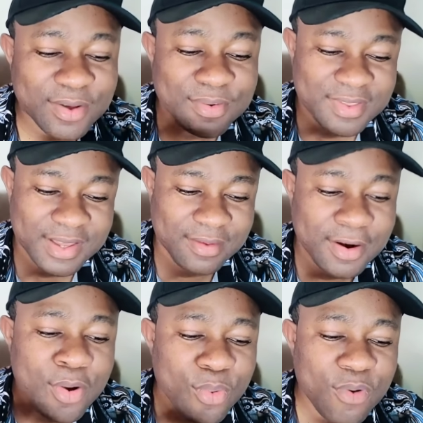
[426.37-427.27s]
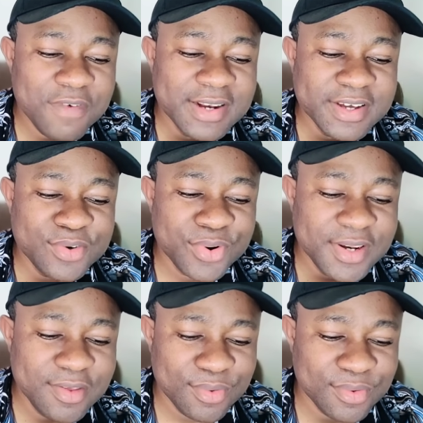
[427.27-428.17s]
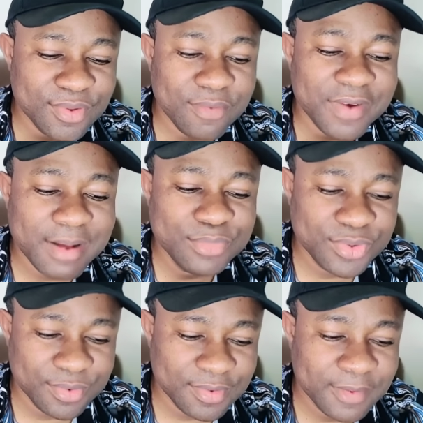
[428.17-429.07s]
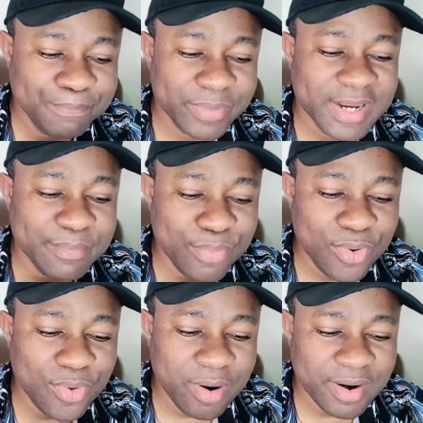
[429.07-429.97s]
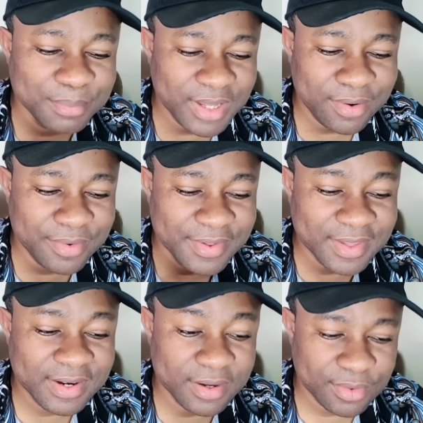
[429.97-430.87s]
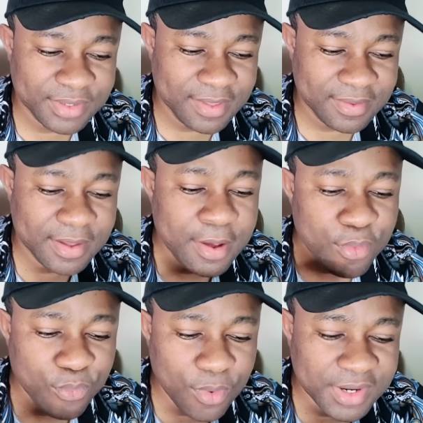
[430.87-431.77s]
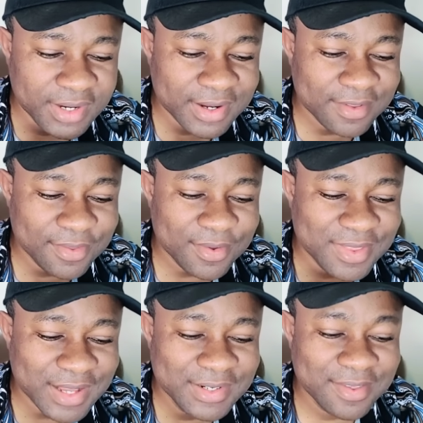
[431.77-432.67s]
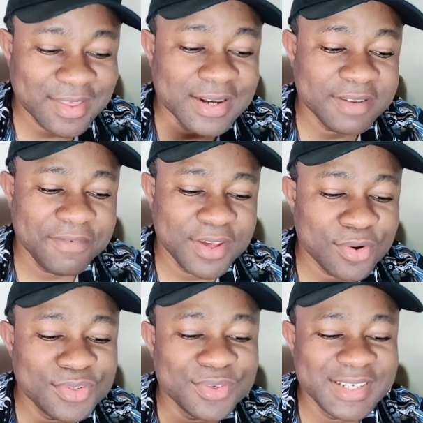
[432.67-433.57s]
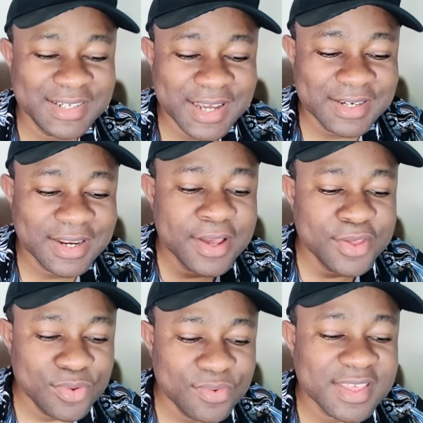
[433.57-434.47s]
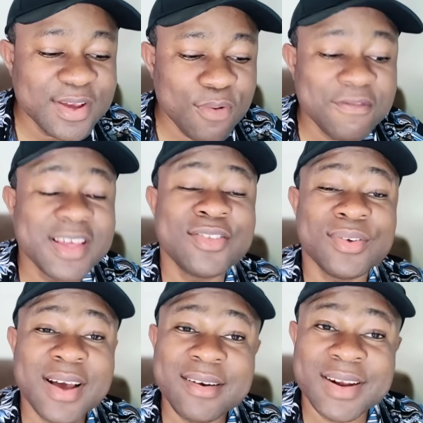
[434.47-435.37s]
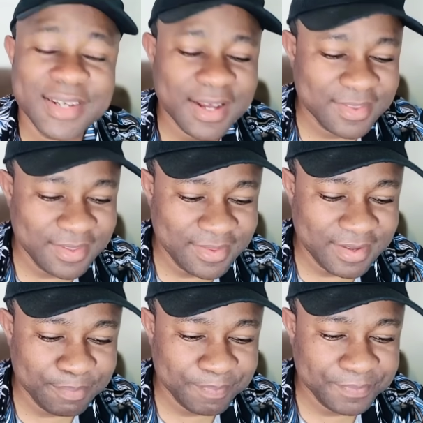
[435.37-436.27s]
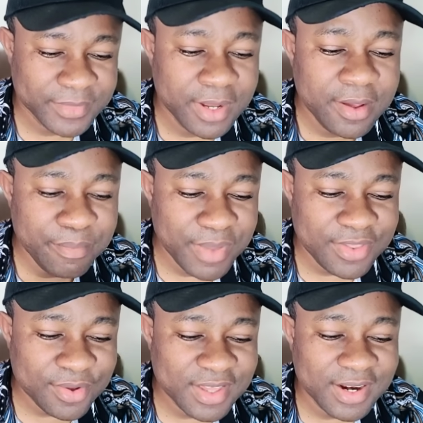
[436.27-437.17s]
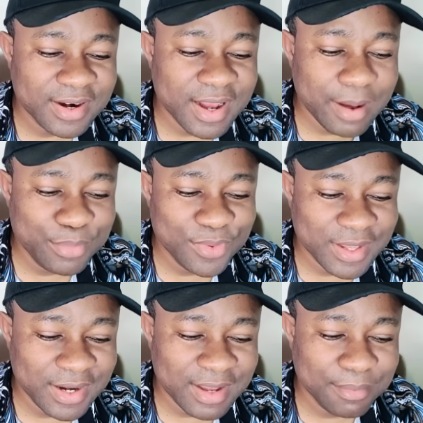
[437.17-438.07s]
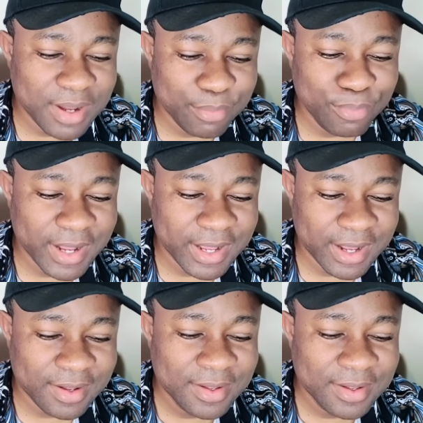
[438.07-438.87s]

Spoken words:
concern over the growing use of armed drones by the Bokoharam terrorists in the northeast, warning that such tactics are difficult to detect using conventional radar system. Major General Abdul Salam Abubakar,